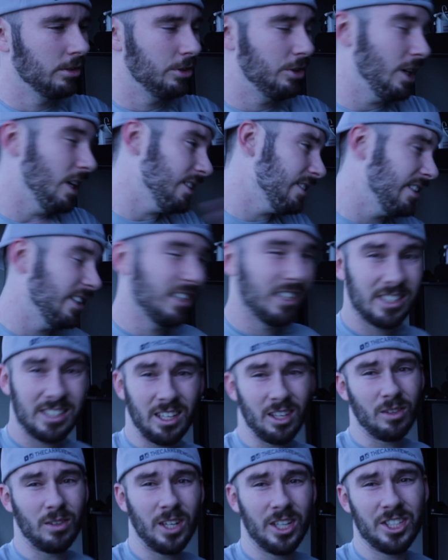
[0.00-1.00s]
you got to see an
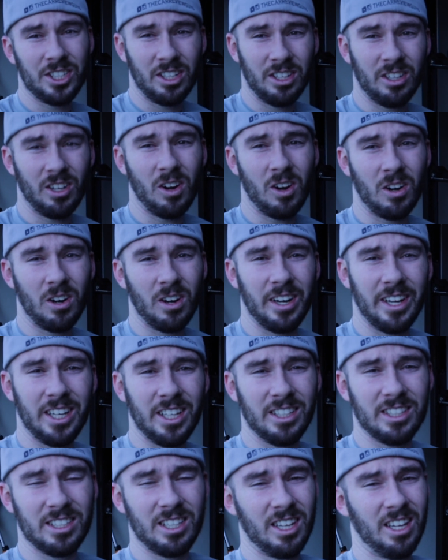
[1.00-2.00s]
acceleration in the
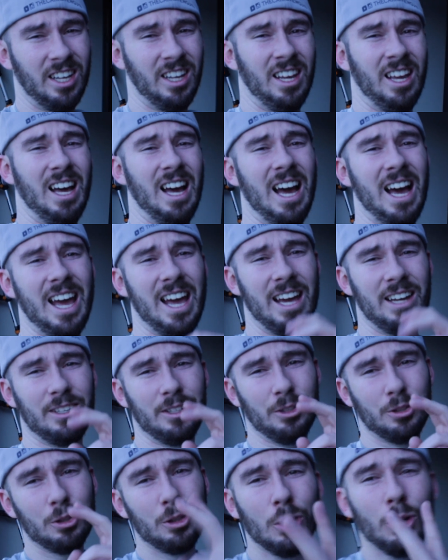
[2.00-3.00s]
R8. I
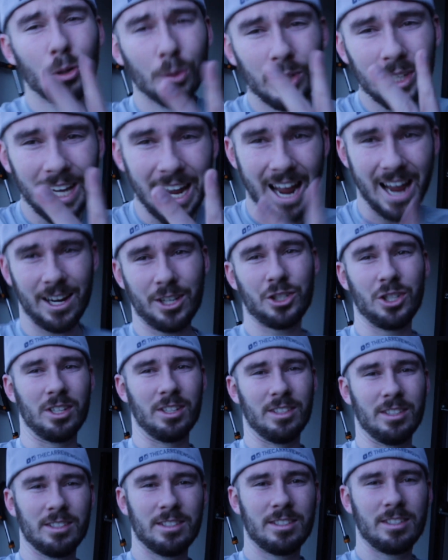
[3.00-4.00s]
had two
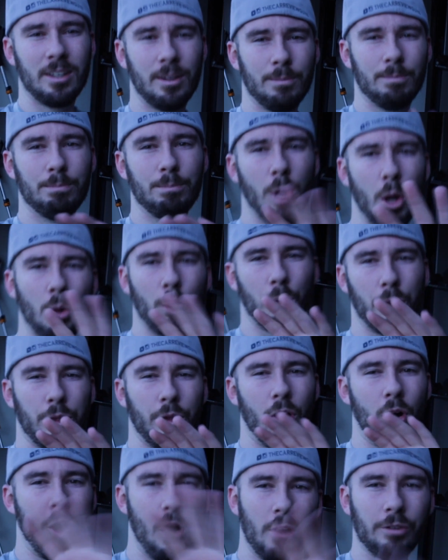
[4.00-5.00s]
reactions,
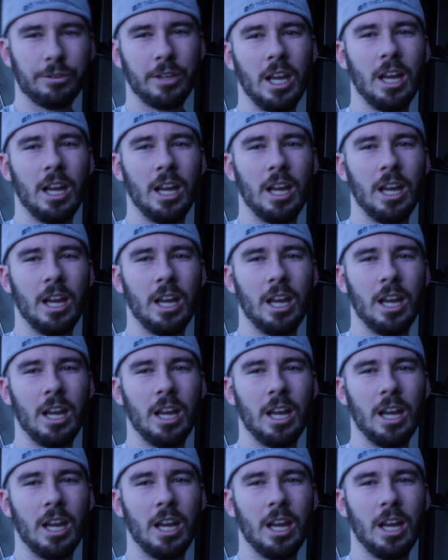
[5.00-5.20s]
both off